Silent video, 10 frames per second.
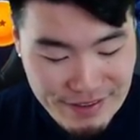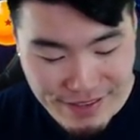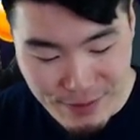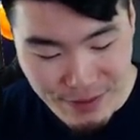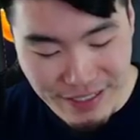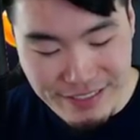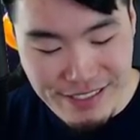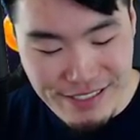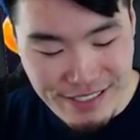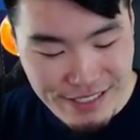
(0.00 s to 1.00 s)
That's what I like to
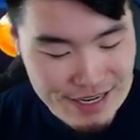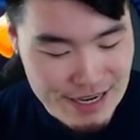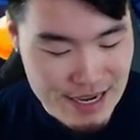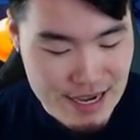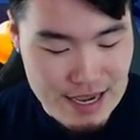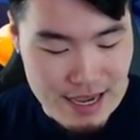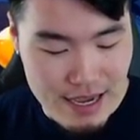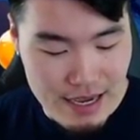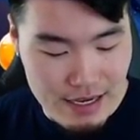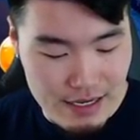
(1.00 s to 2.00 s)
see.
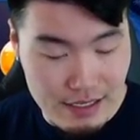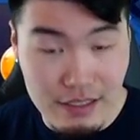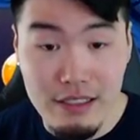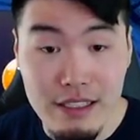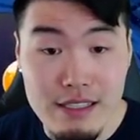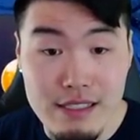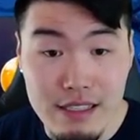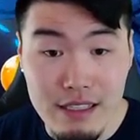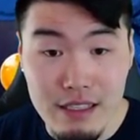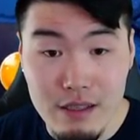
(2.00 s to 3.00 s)
And let's
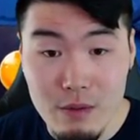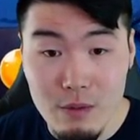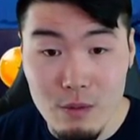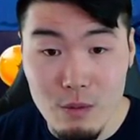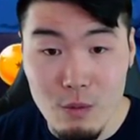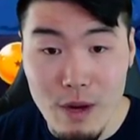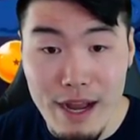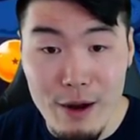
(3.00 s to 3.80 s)
see. Wow,